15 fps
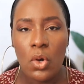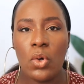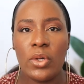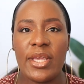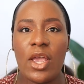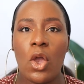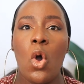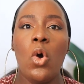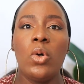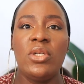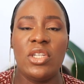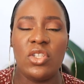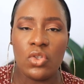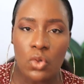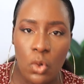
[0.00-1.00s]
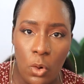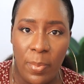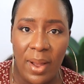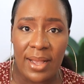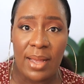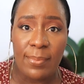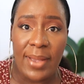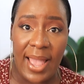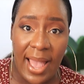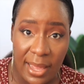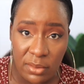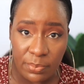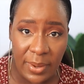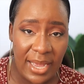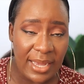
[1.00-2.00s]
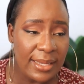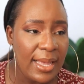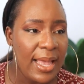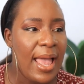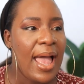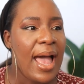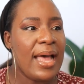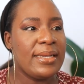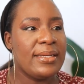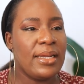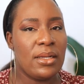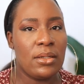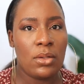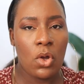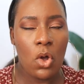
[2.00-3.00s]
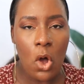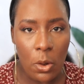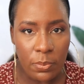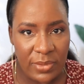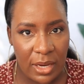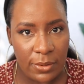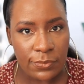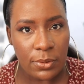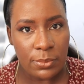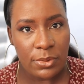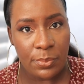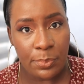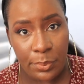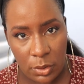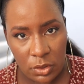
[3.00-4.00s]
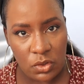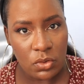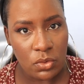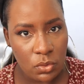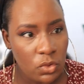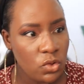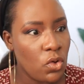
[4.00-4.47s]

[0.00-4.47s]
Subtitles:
okay, hold his school bag and my handbag, and then come down from the bus, you know.